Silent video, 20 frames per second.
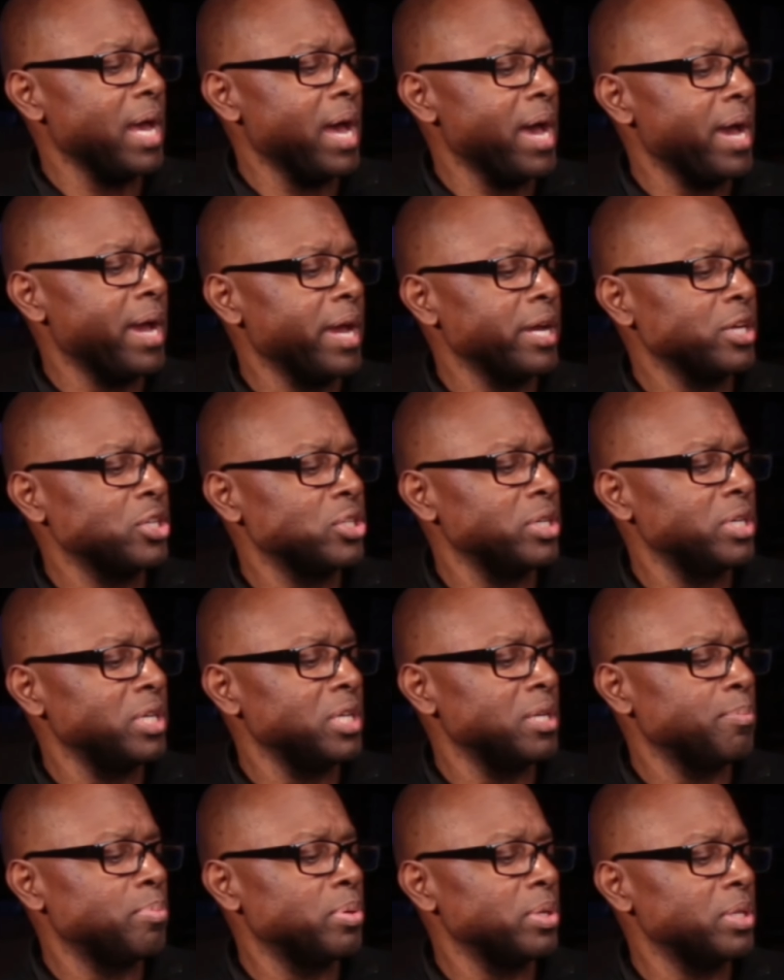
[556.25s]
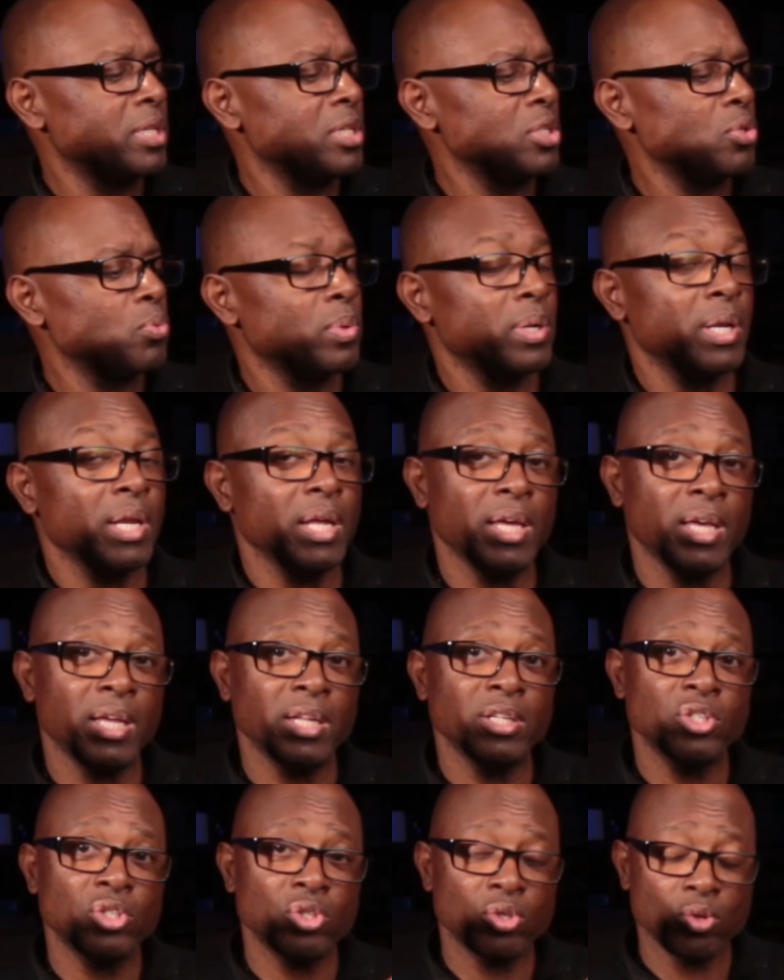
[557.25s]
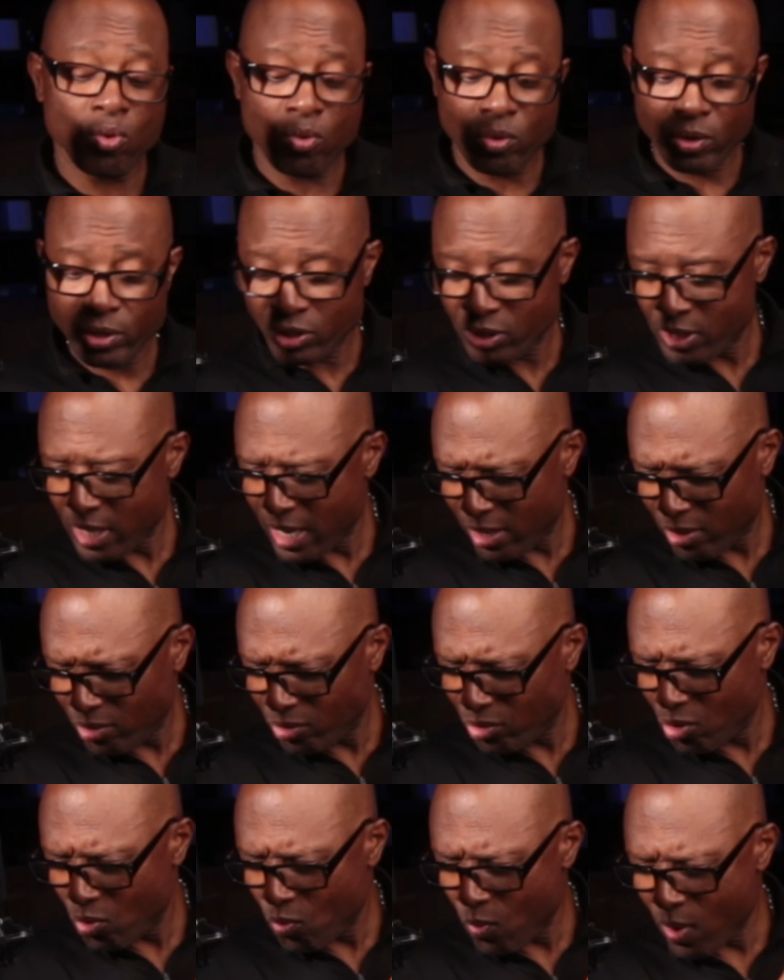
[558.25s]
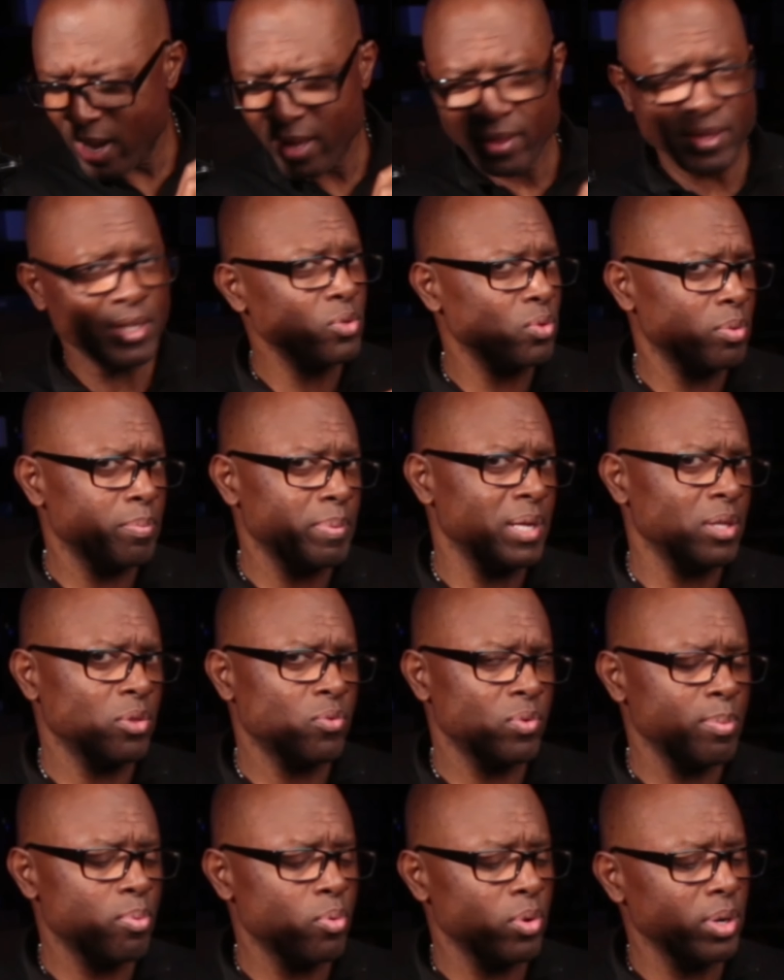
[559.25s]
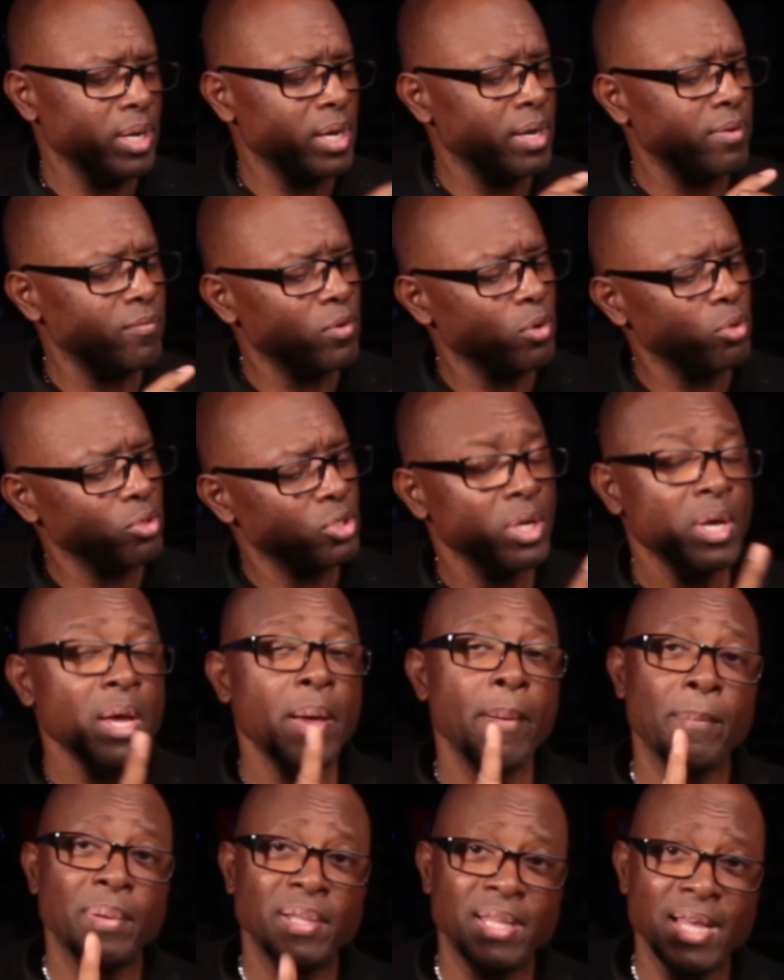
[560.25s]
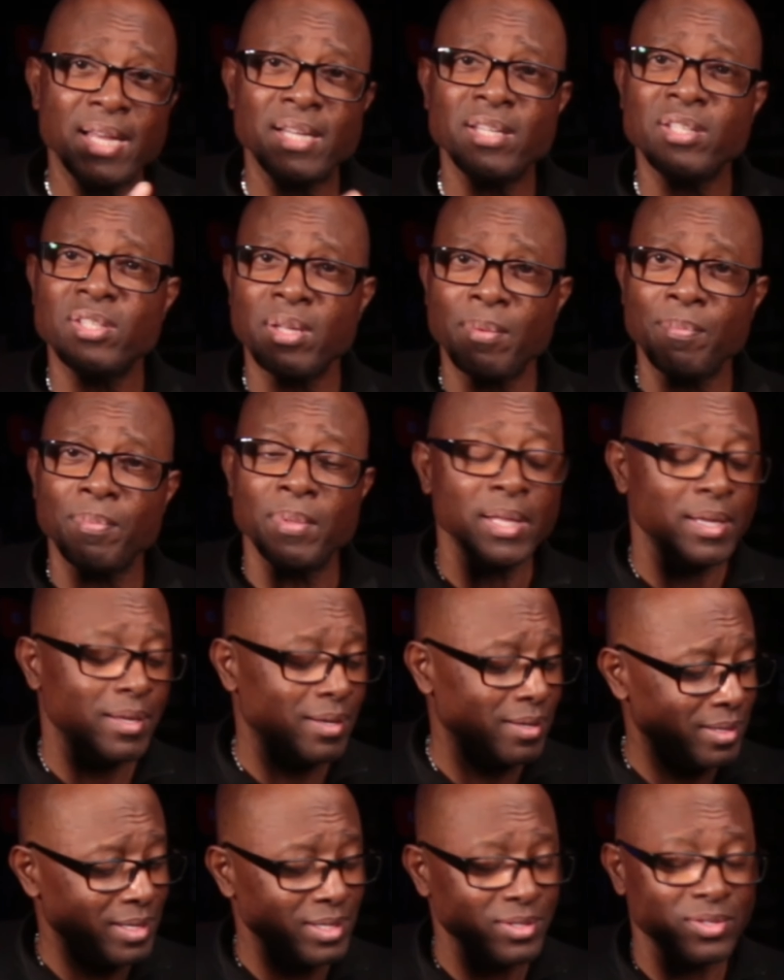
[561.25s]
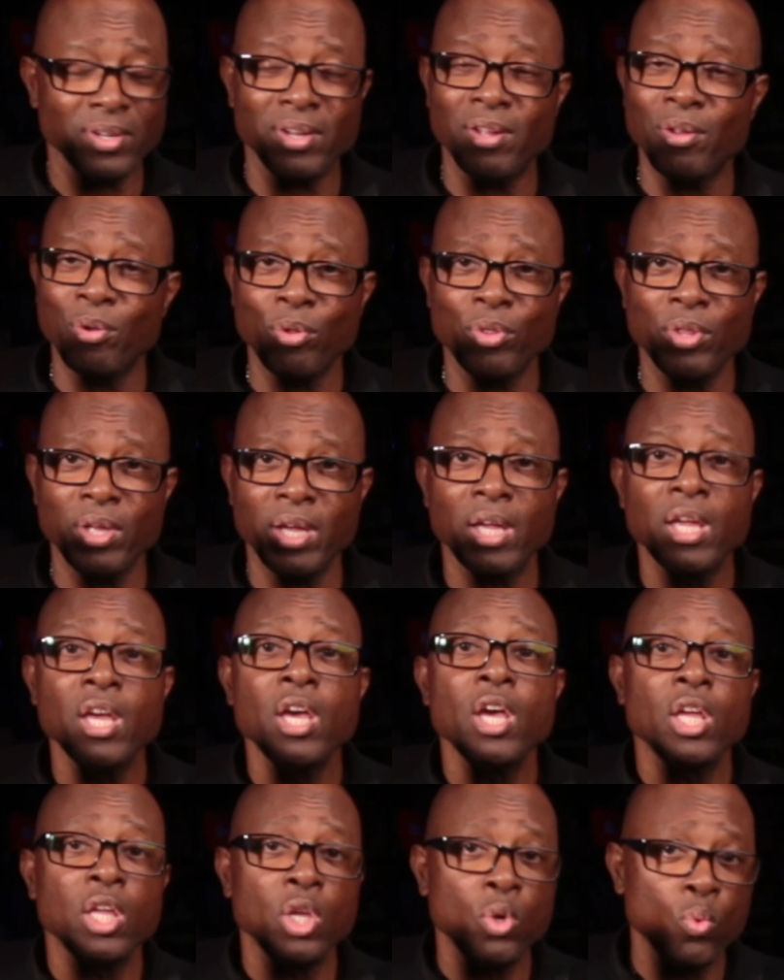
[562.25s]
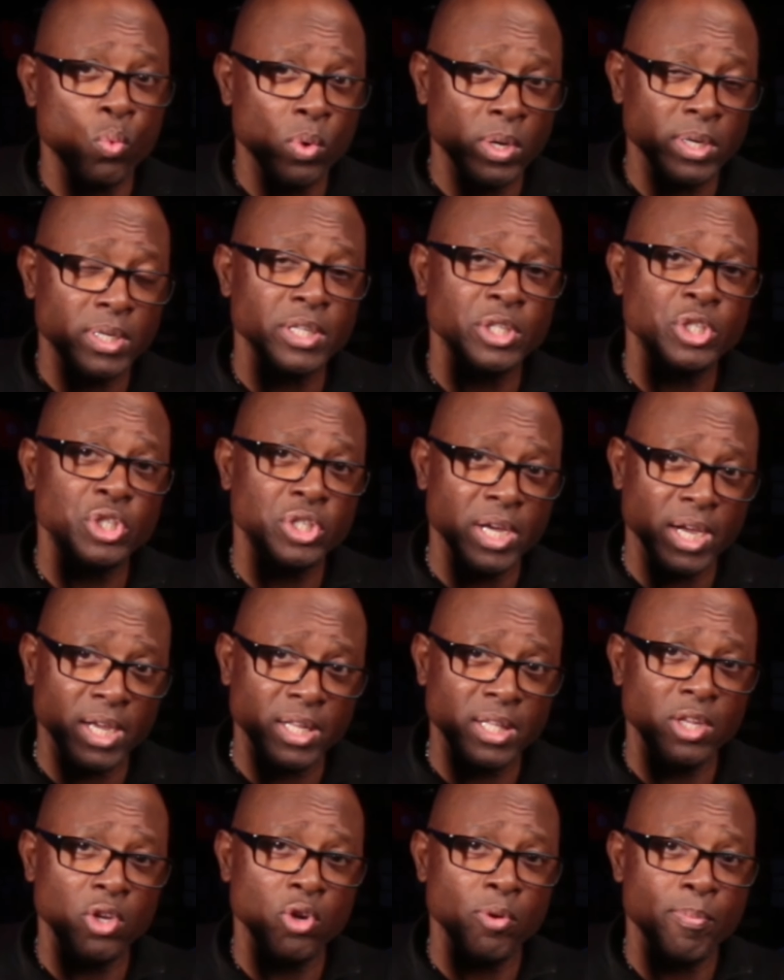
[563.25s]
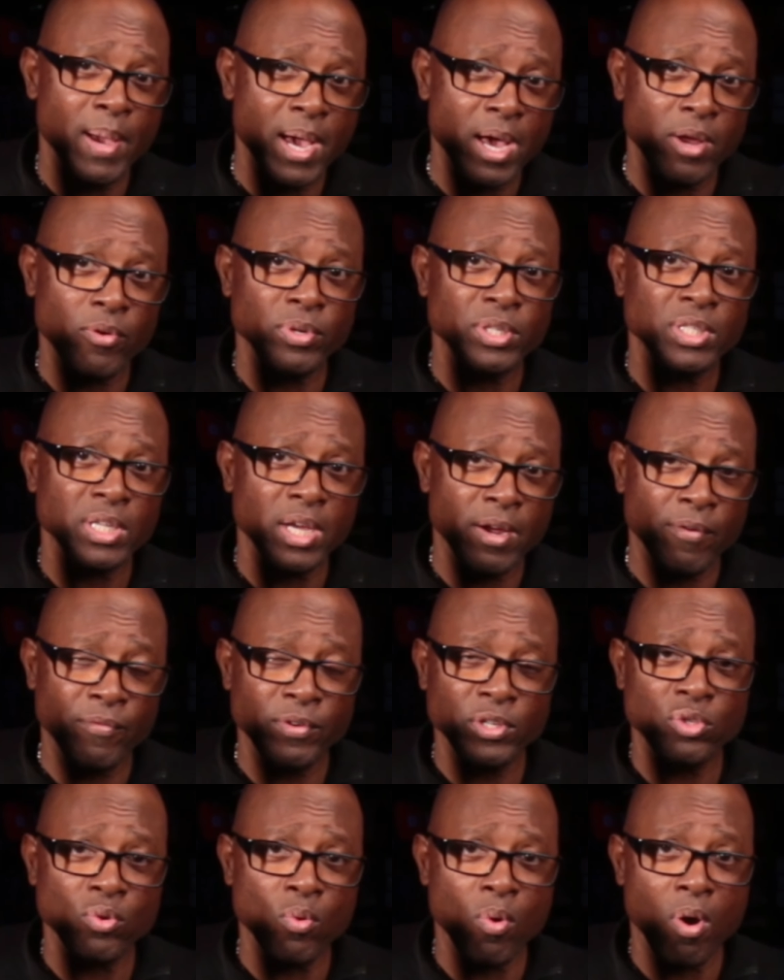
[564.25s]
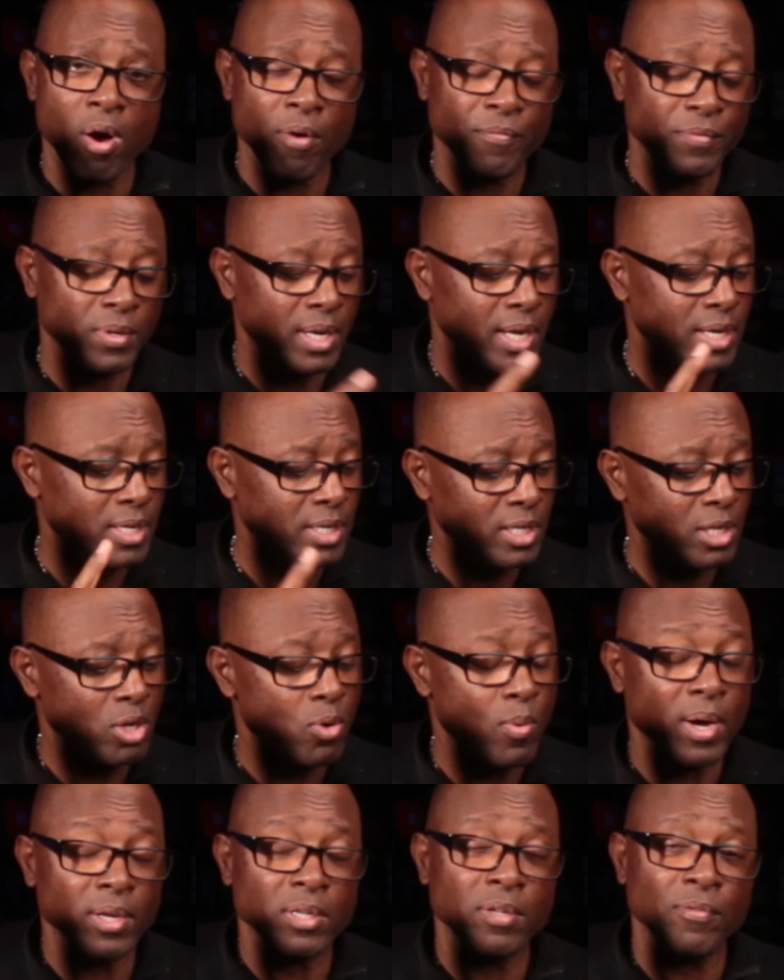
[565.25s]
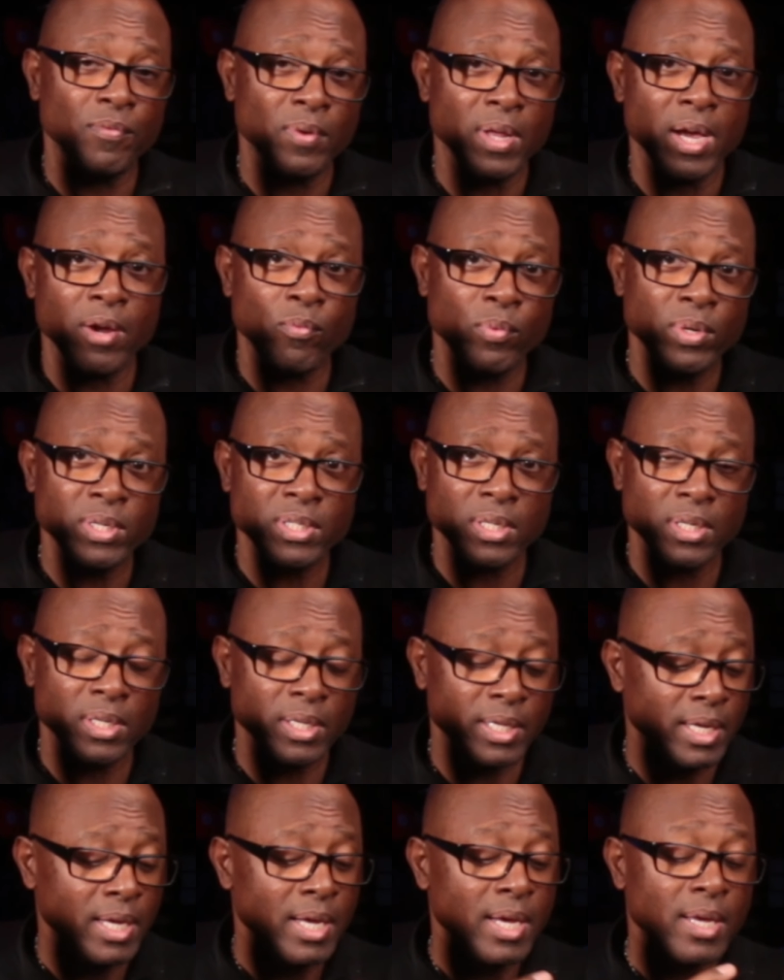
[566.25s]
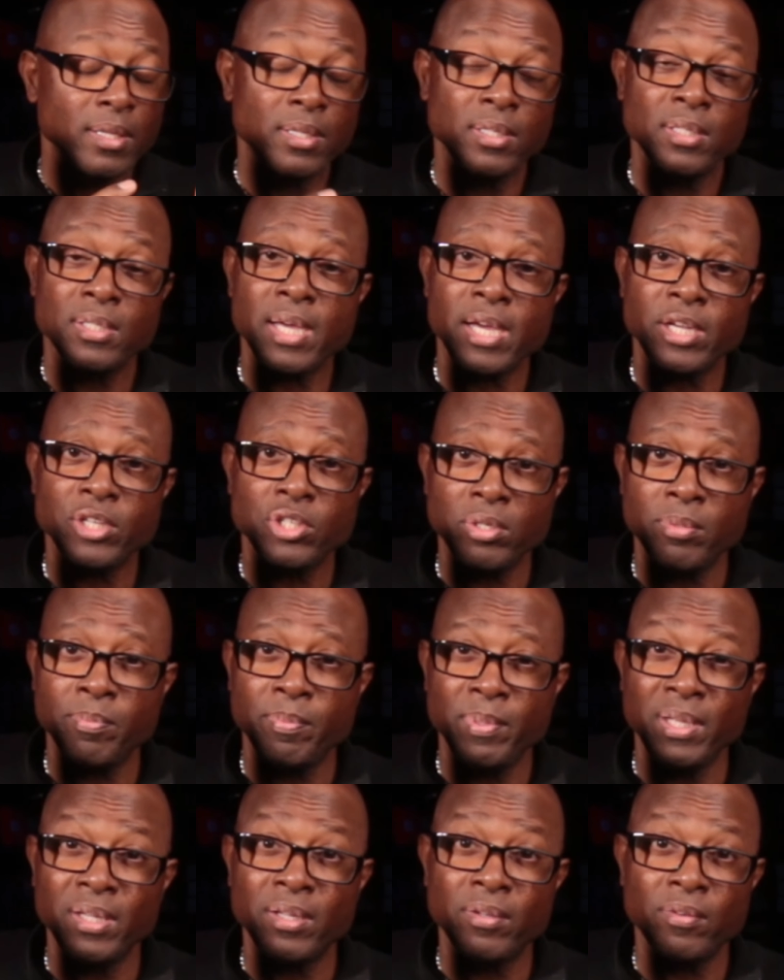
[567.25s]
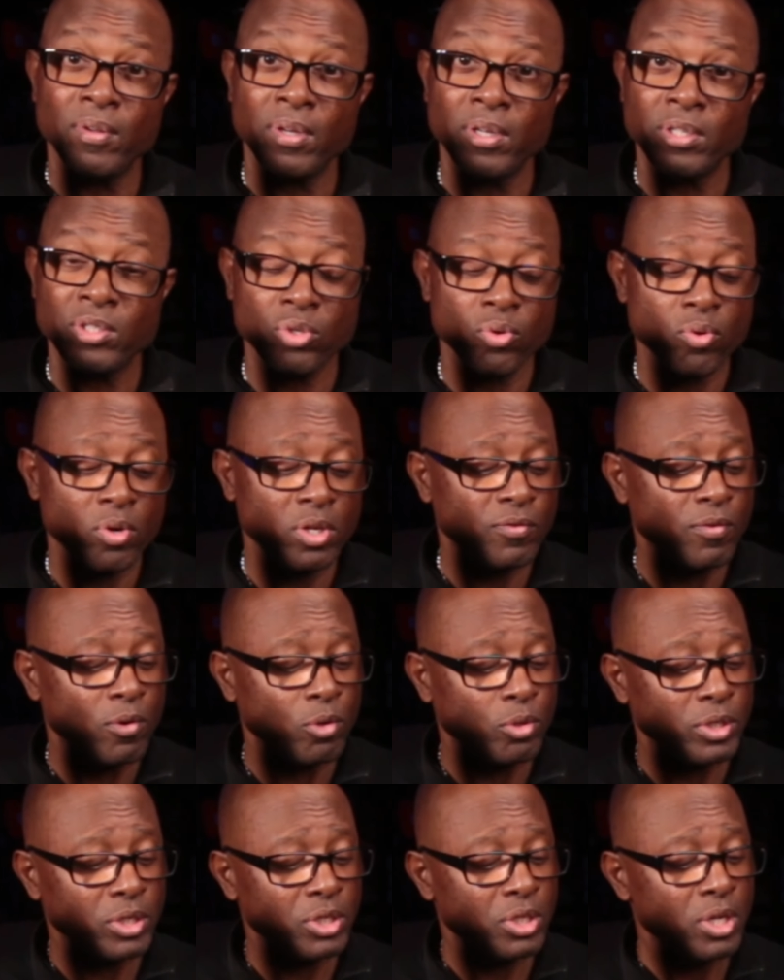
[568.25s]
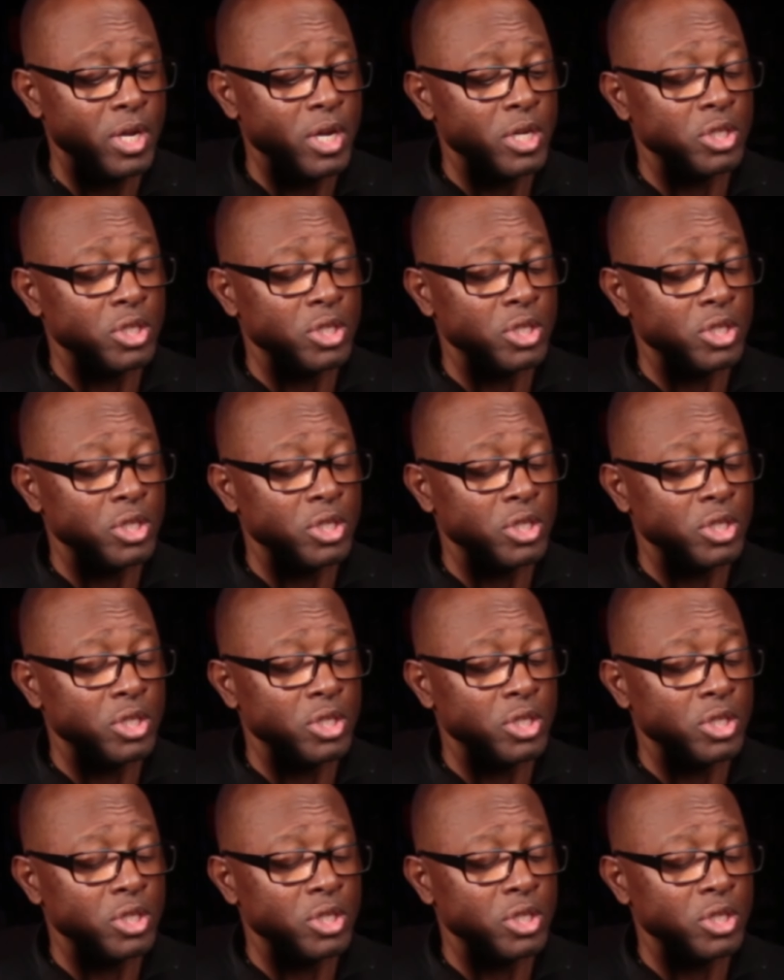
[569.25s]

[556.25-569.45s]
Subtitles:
I actually need to put this one in storage. I don't know why this would be at 3.9 volts, but that's another thing. You want to check your batteries every so often. I did go out to fly recently. This guy should be in a storage voltage.